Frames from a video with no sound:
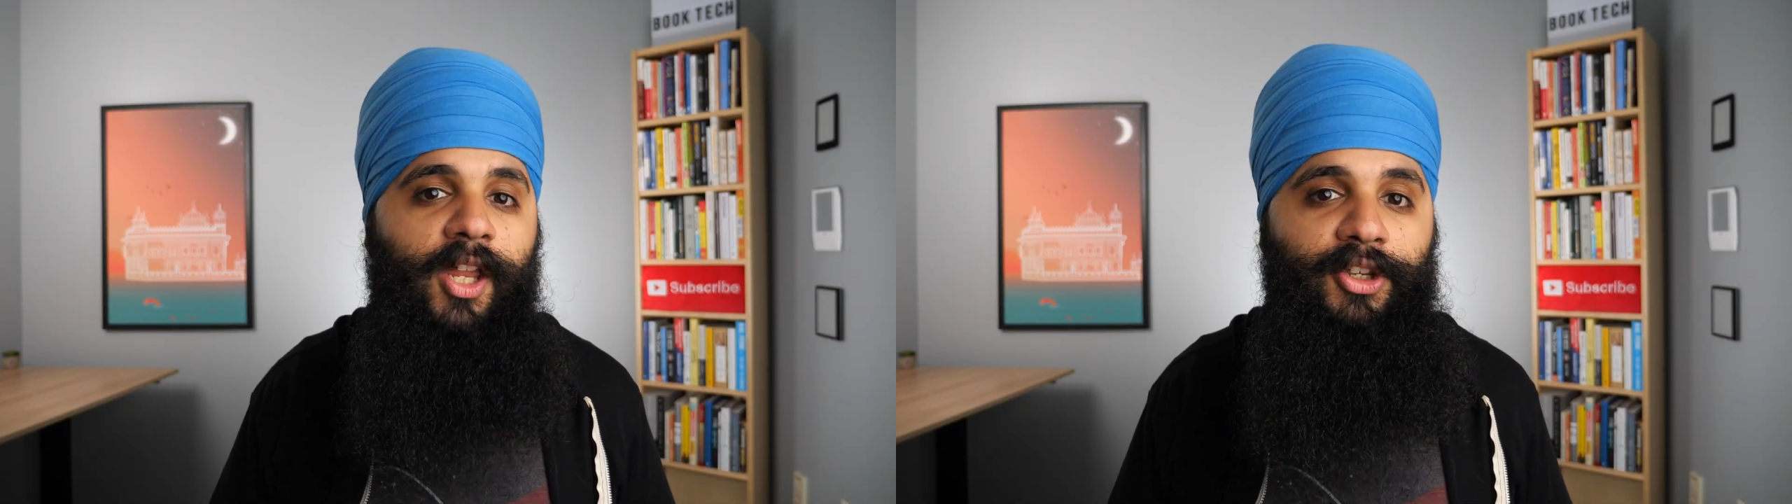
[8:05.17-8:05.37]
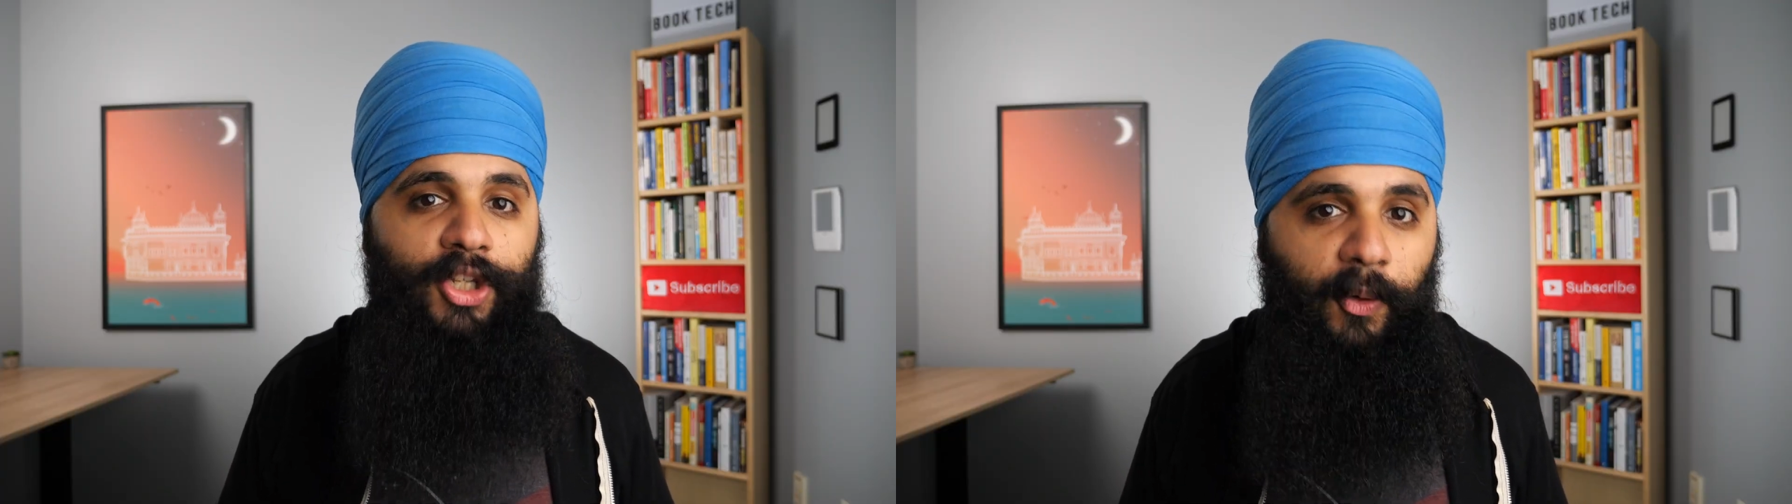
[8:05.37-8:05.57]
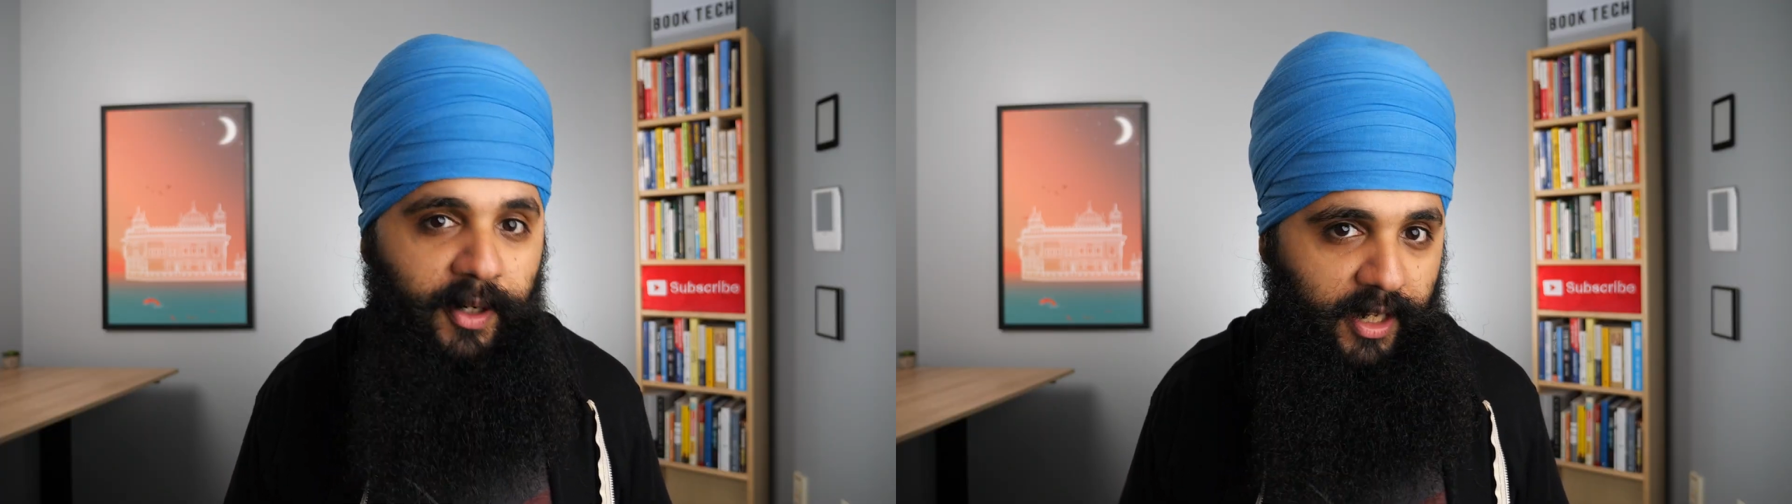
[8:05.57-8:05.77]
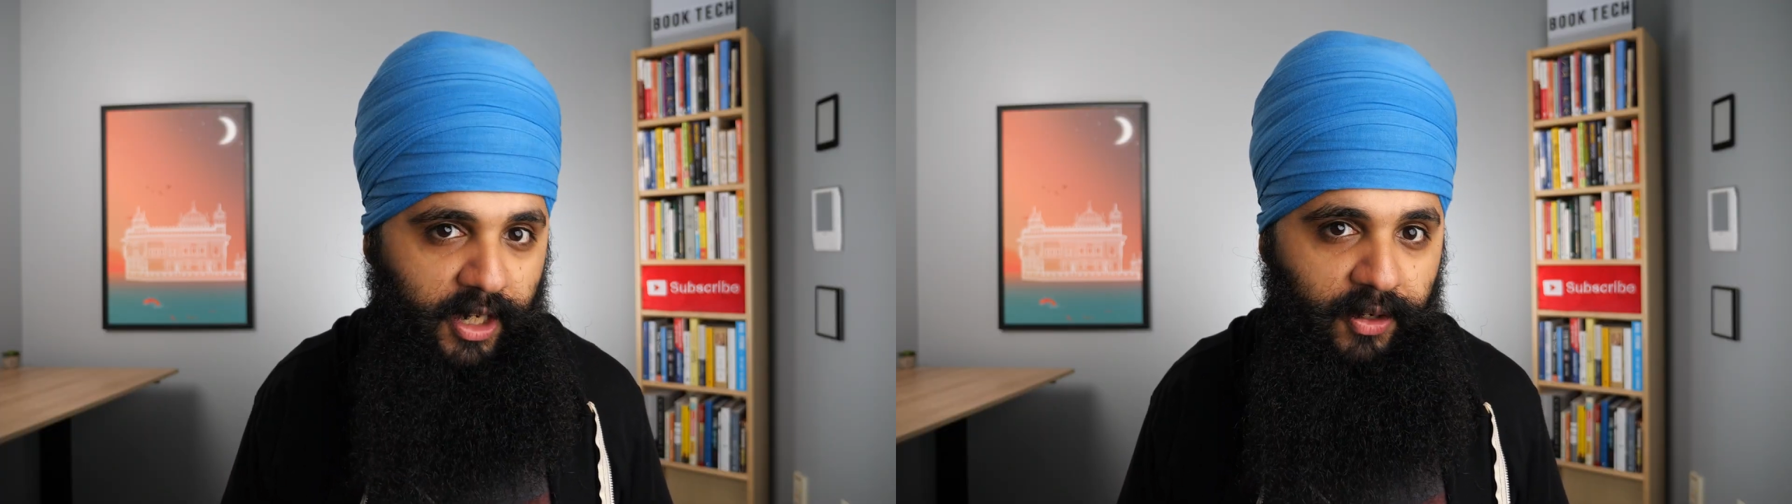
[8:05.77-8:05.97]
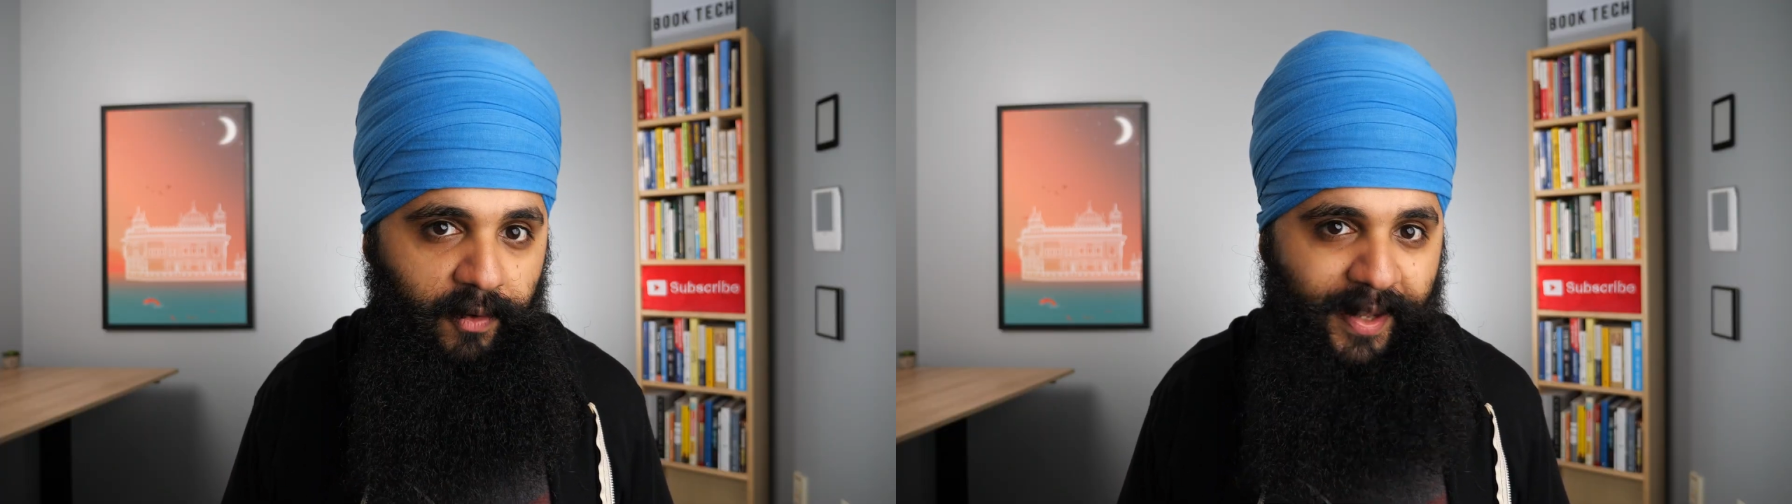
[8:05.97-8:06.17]
newer
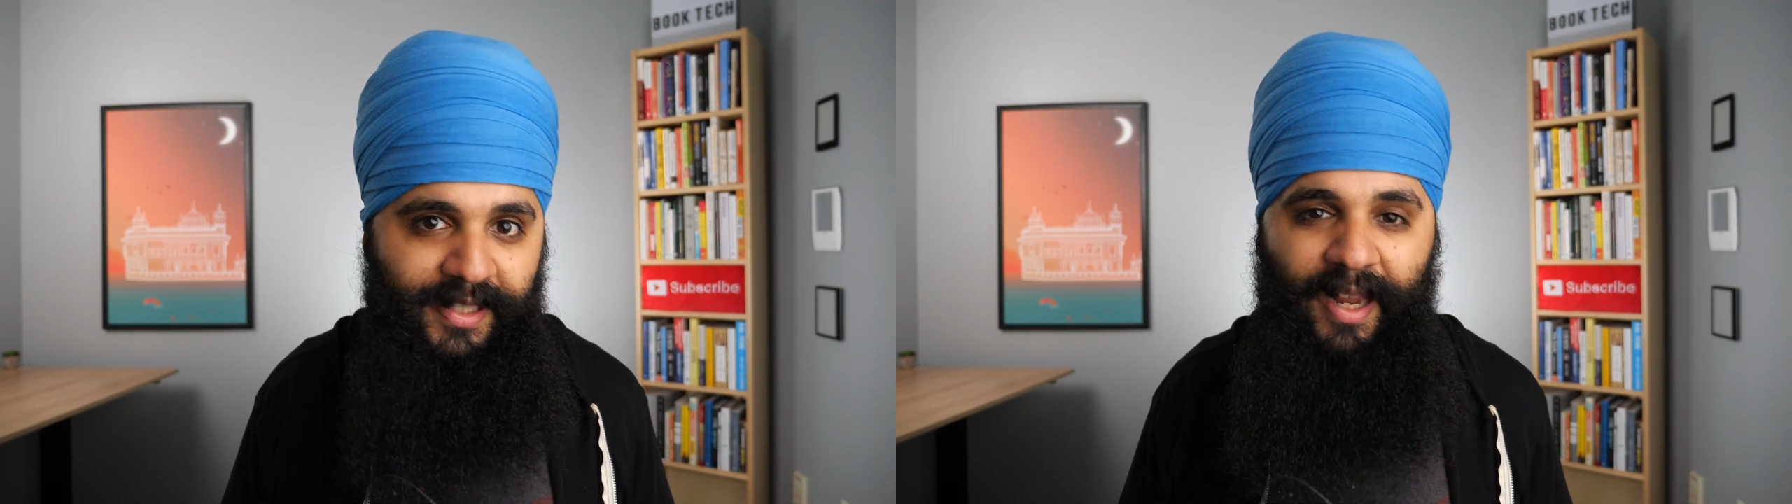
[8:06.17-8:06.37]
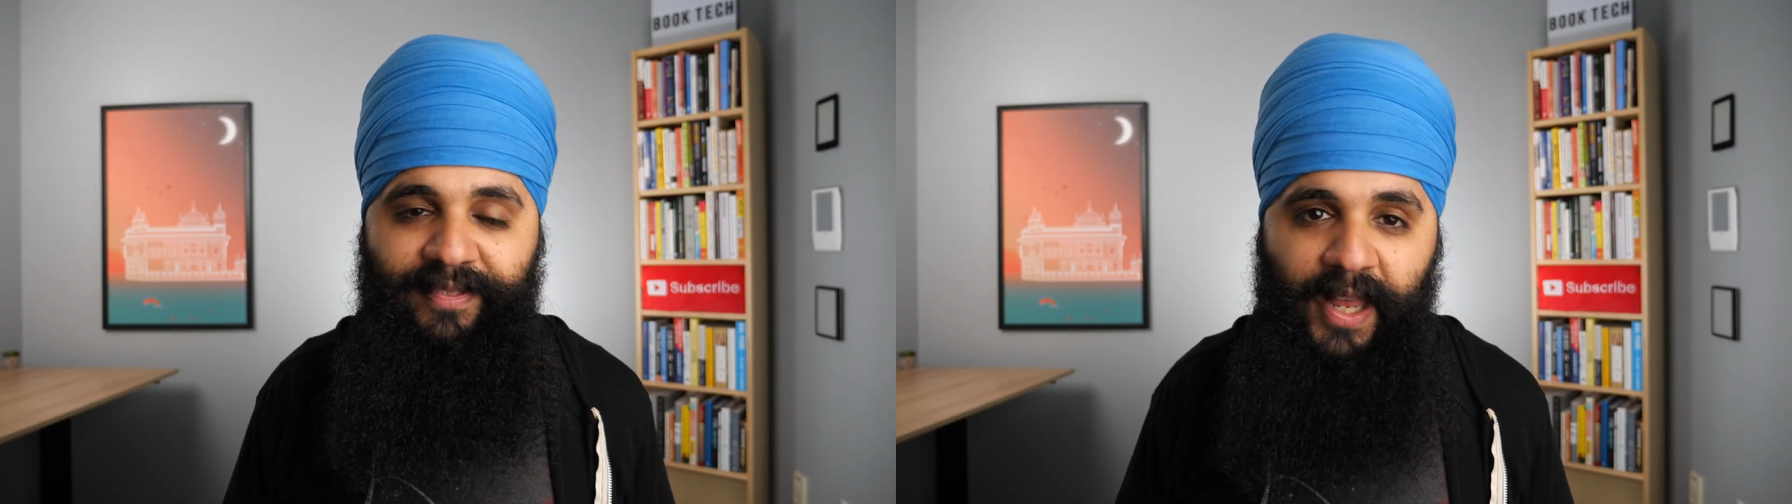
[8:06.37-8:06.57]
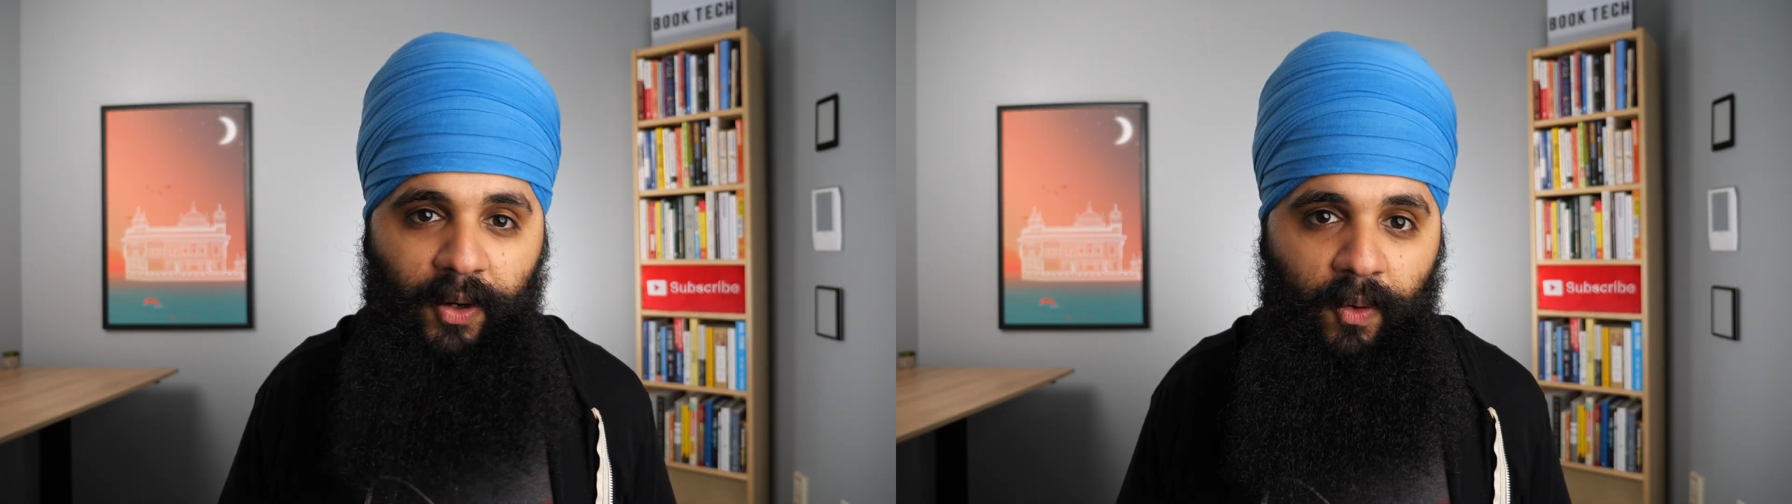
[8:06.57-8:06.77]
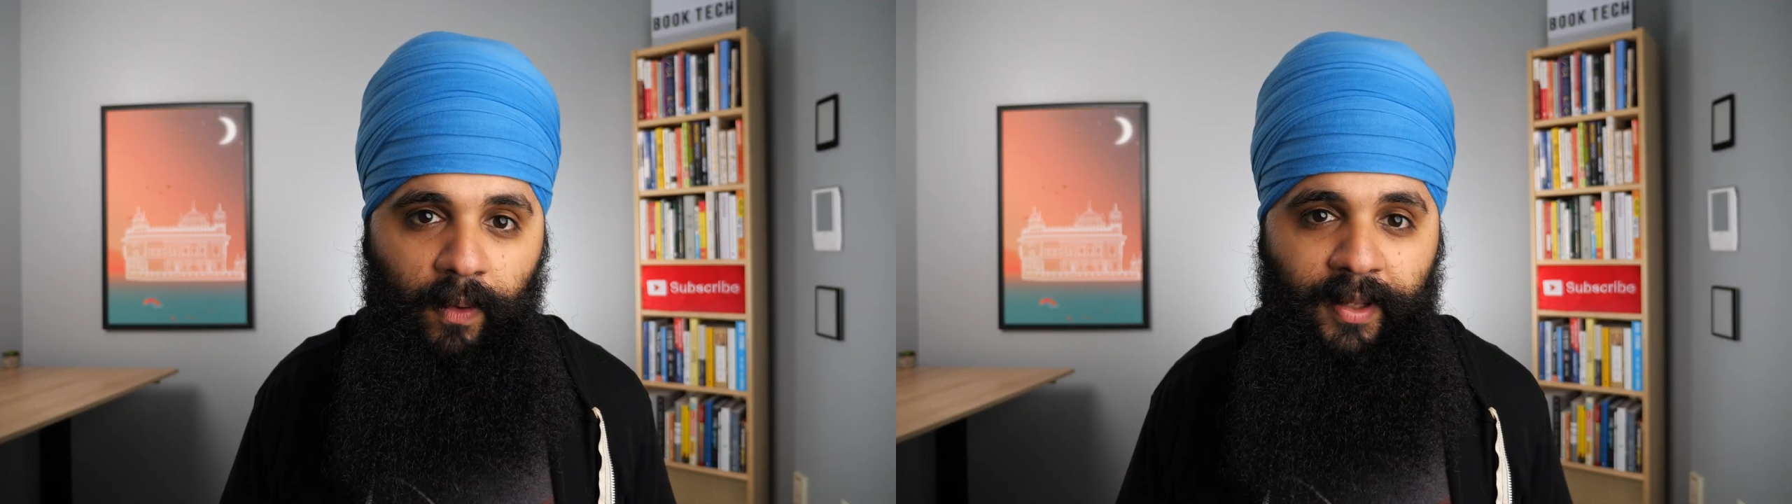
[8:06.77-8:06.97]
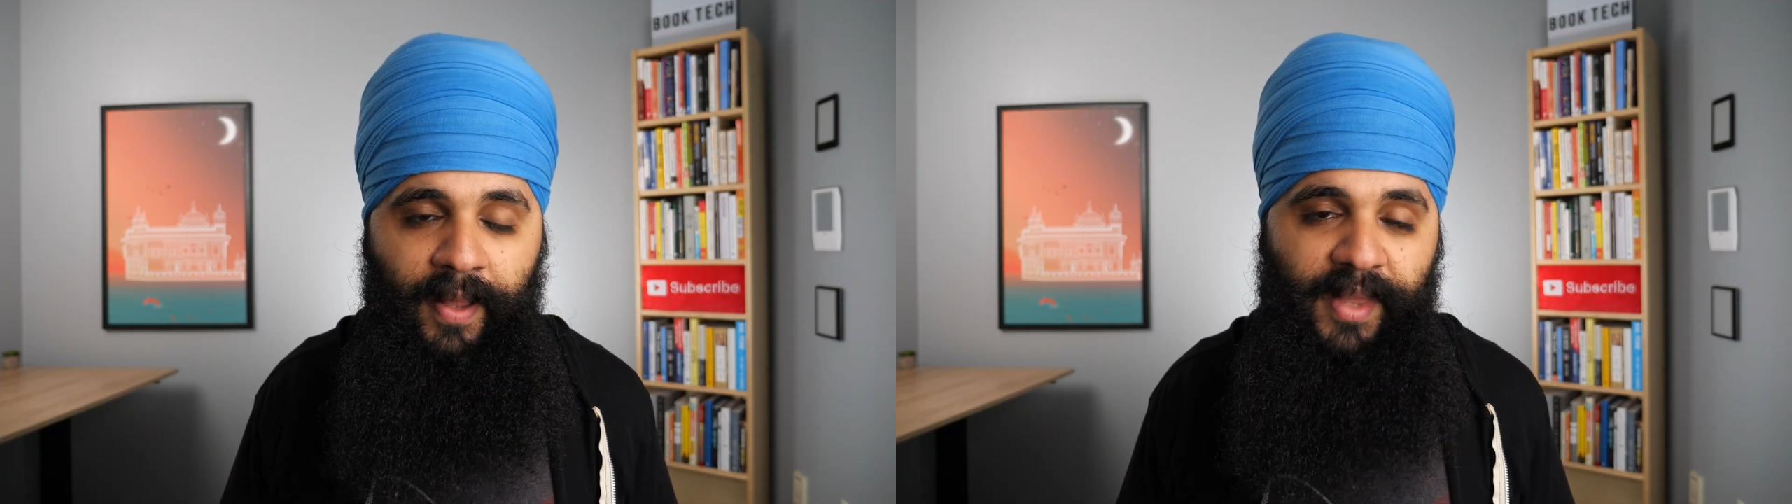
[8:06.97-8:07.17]
Kindle that's not that old